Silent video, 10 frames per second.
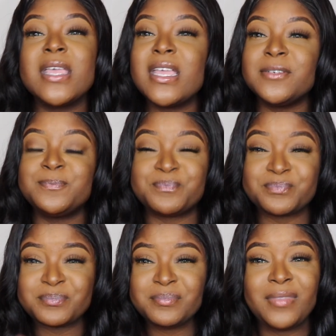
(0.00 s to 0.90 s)
mean,
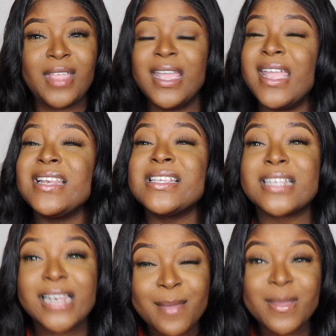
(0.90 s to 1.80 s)
in this
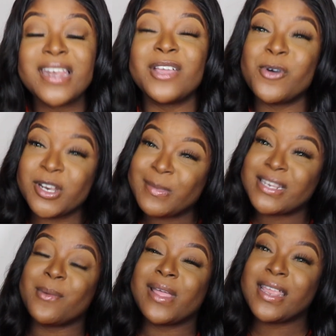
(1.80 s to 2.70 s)
climate and economy
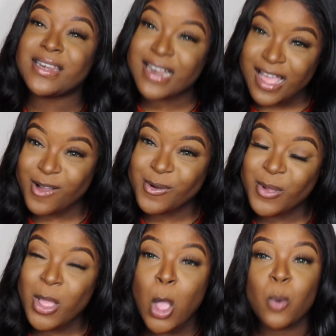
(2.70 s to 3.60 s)
that we're in
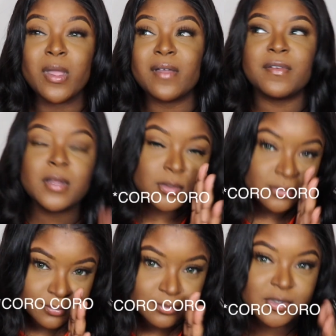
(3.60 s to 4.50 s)
now with
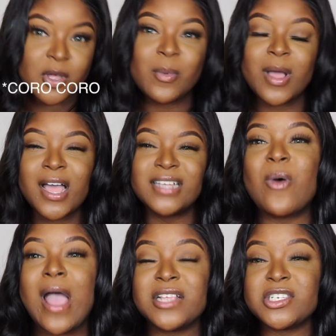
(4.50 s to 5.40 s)
the word,
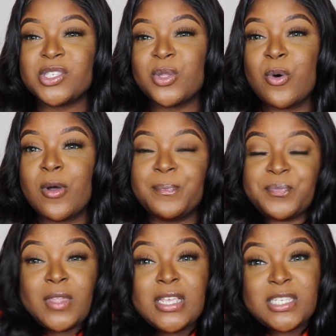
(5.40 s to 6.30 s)
but I just thought
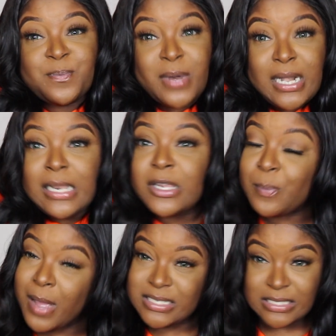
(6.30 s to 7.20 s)
spread a
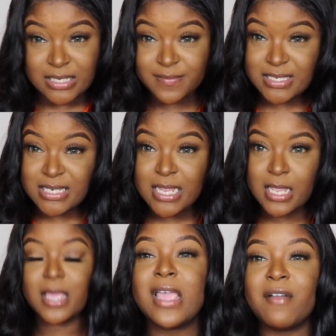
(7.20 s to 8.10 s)
little
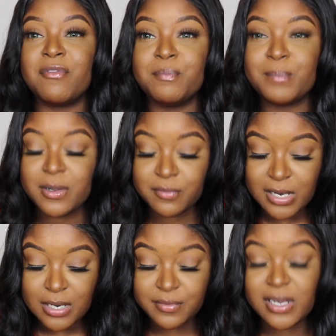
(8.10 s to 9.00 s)
positivity. I've been
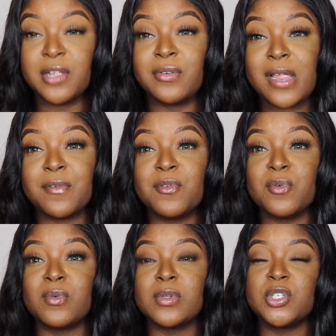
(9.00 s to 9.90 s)
really
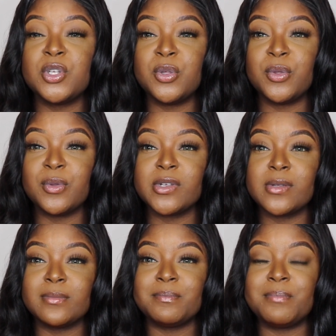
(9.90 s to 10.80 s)
grateful to
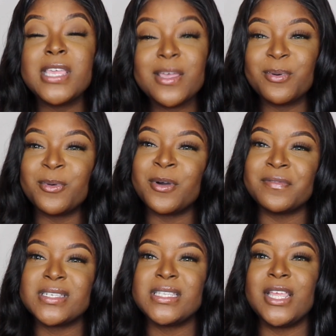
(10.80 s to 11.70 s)
people
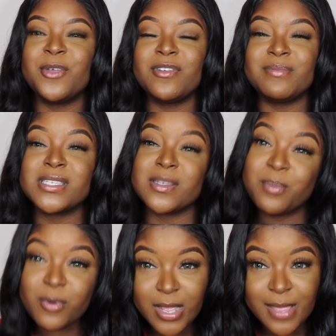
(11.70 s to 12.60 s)
obviously who have been
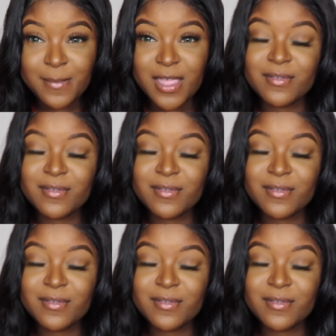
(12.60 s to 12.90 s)
supporting me